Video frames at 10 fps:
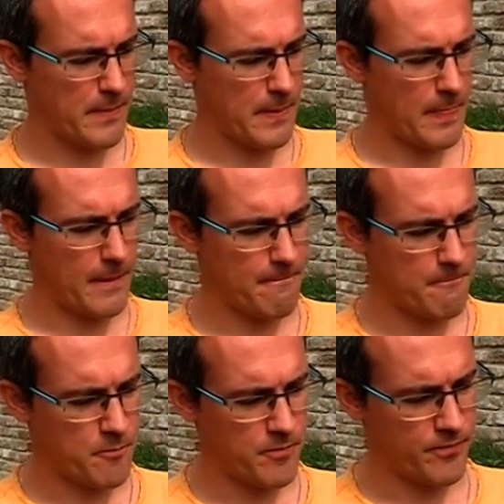
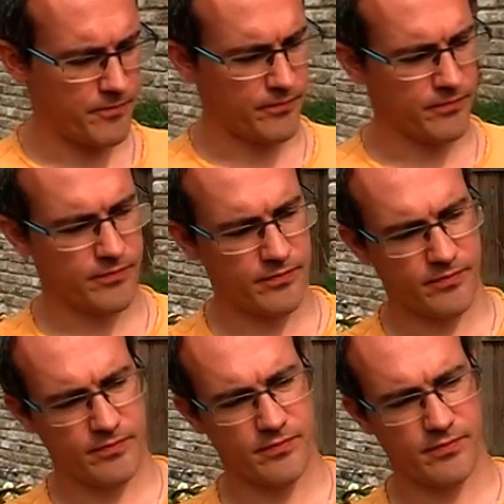
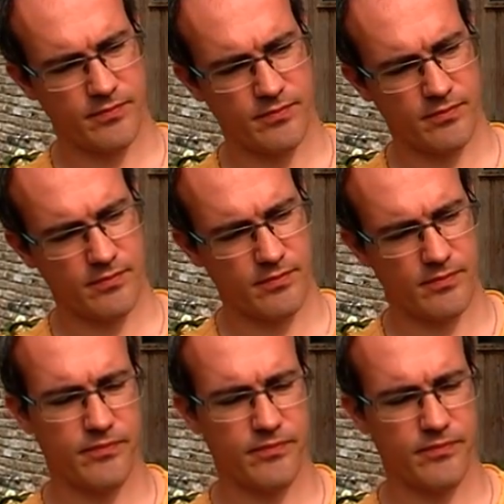(no one is talking)